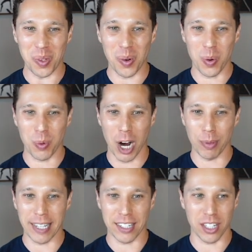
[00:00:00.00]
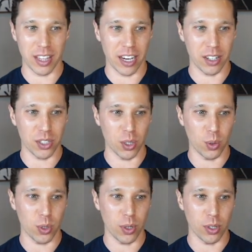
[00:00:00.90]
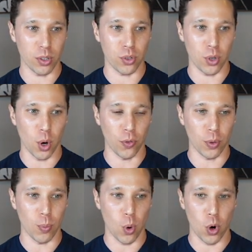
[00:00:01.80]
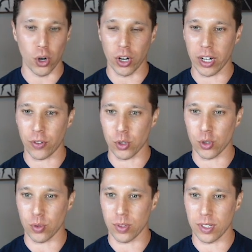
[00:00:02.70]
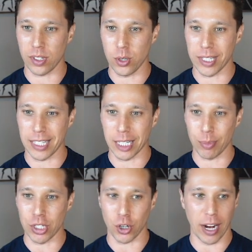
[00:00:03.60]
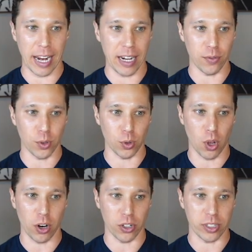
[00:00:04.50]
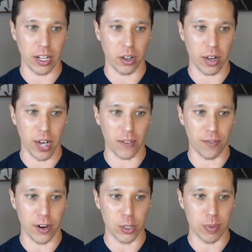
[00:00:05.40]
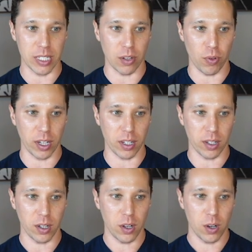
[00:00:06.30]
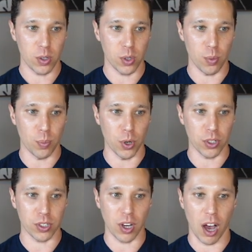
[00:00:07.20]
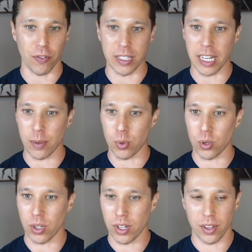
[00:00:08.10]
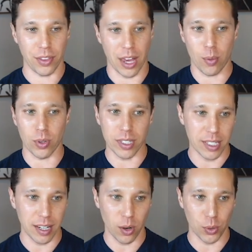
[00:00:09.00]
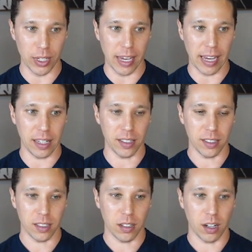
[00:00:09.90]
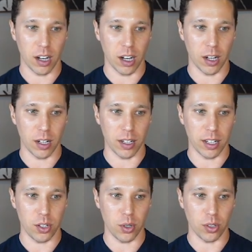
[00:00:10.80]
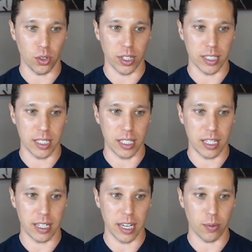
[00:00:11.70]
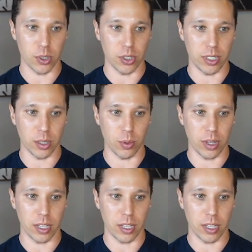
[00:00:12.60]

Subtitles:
would probably get you there. So you can go for more. You can see some of these are 8 for a longer tail, kind of very specific. So books, coffee table, that one's only 8. And you can look and see kind of what you're dealing with